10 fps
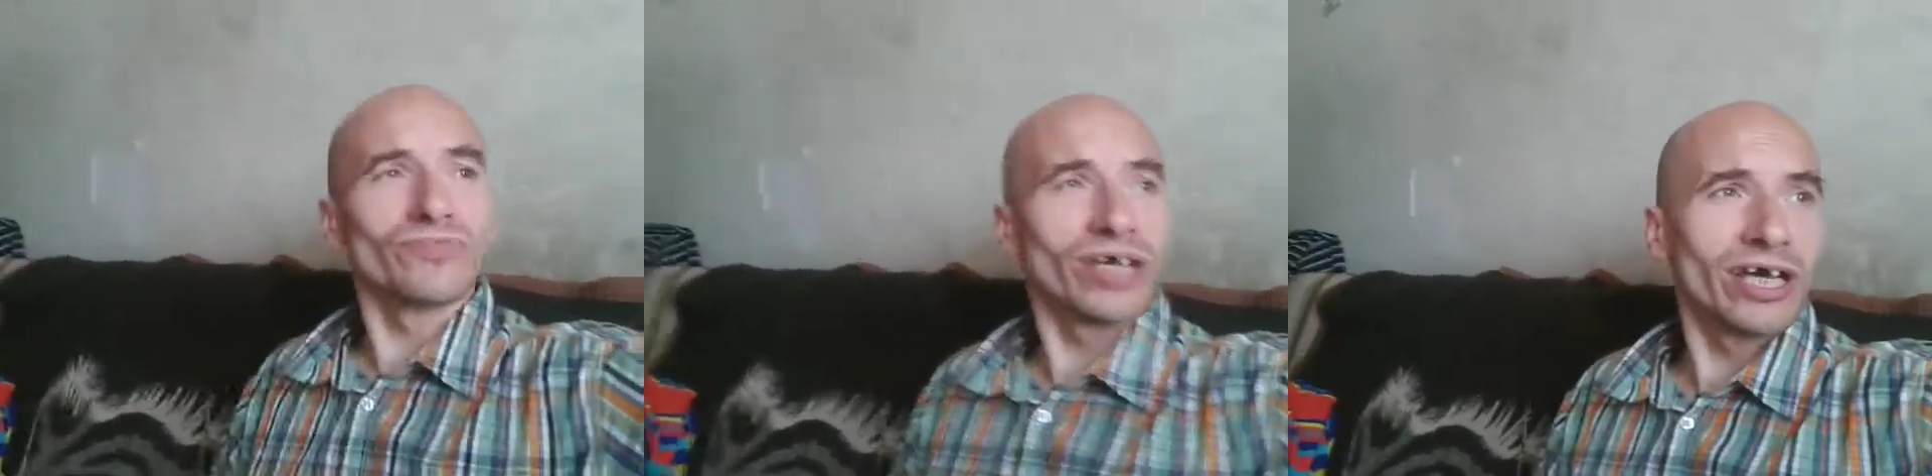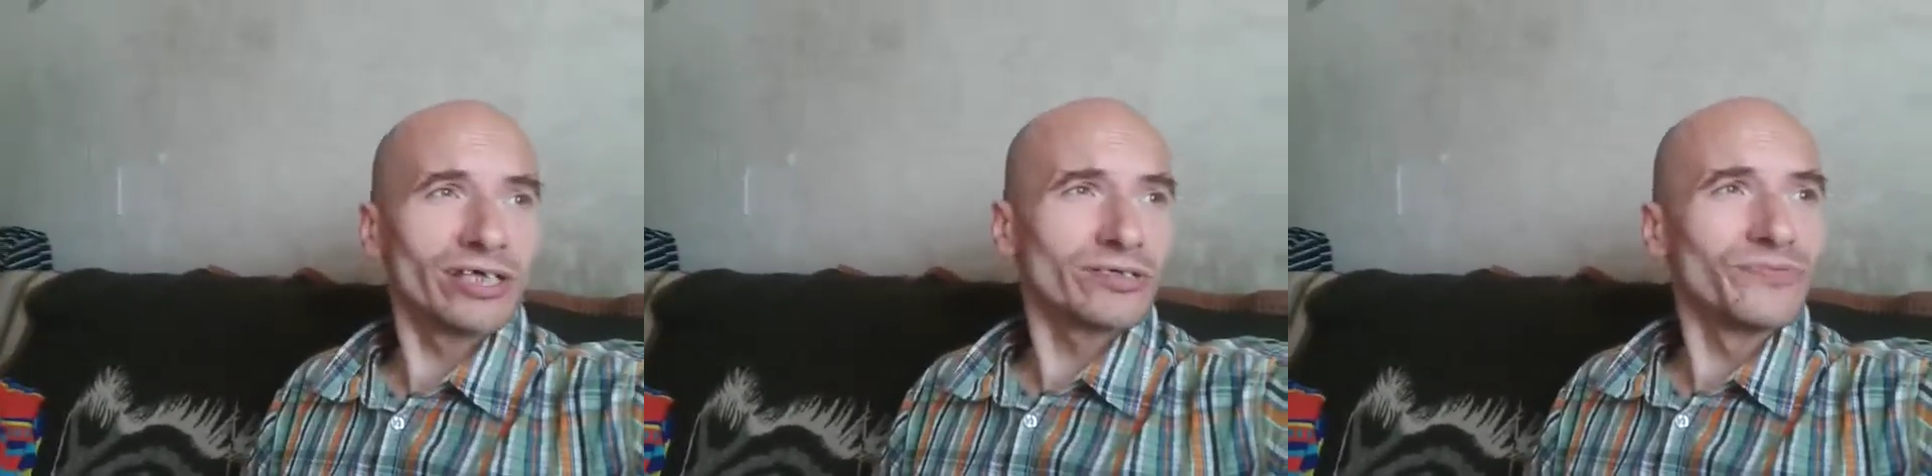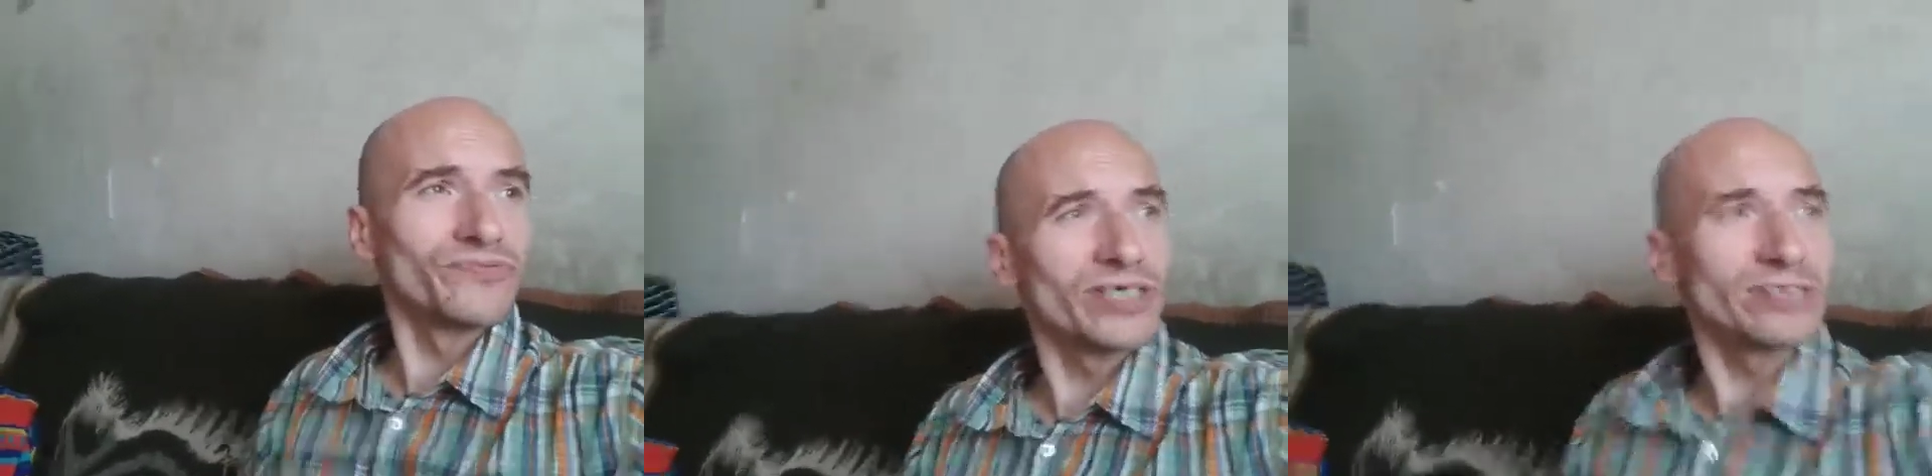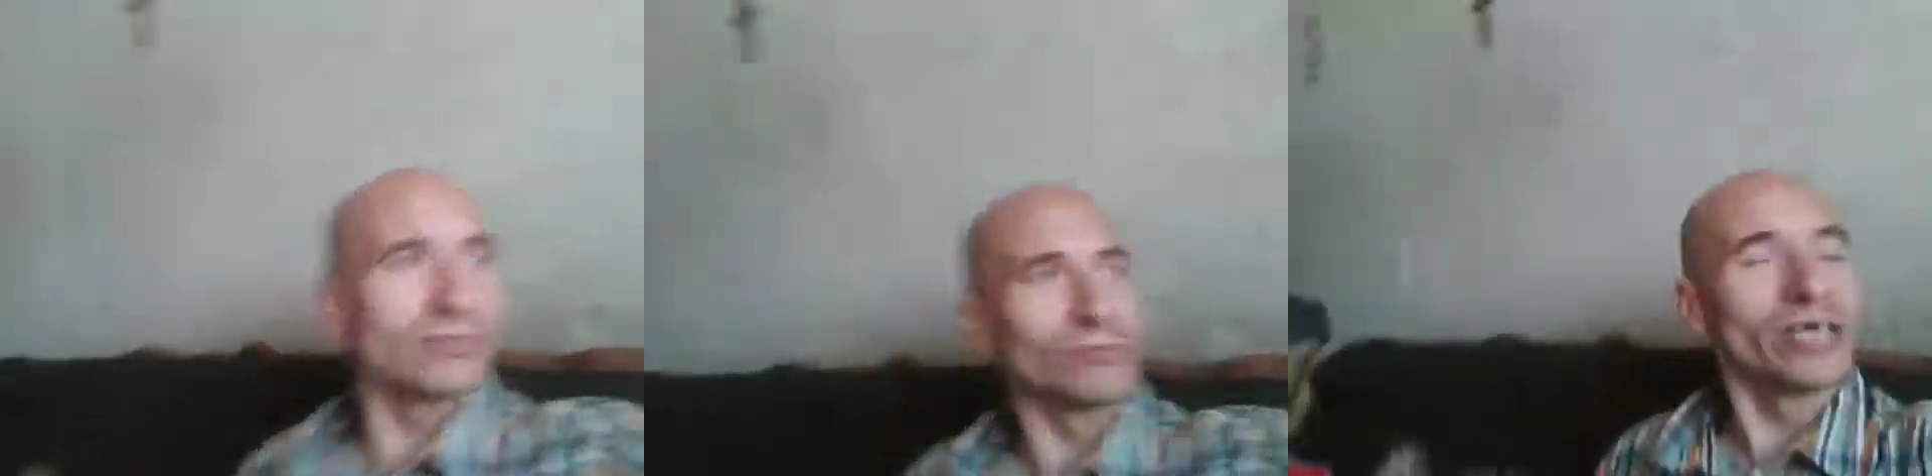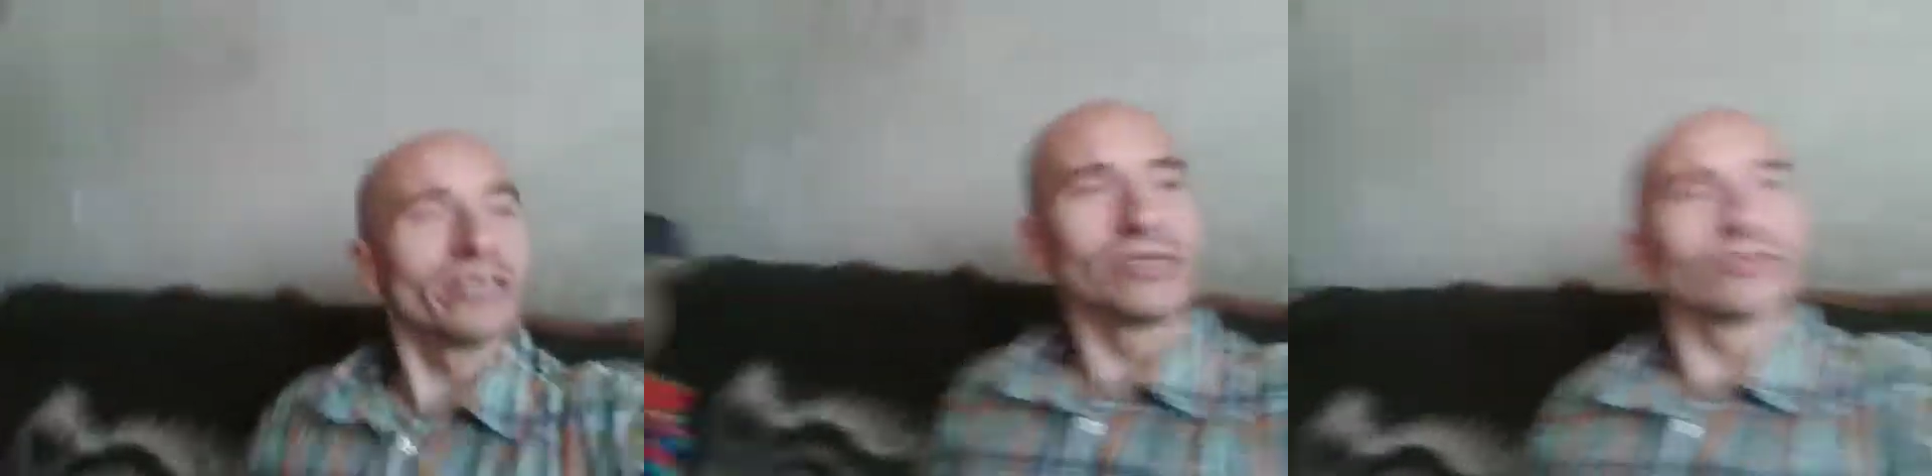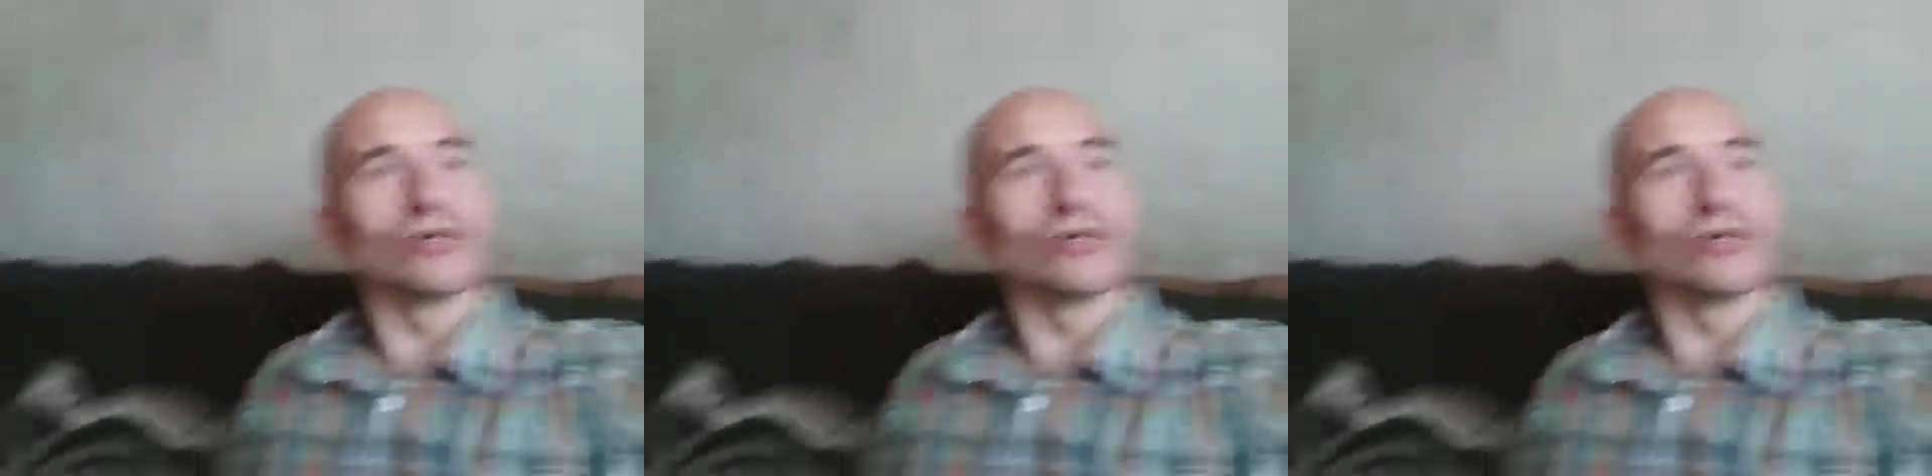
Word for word: I confessed to any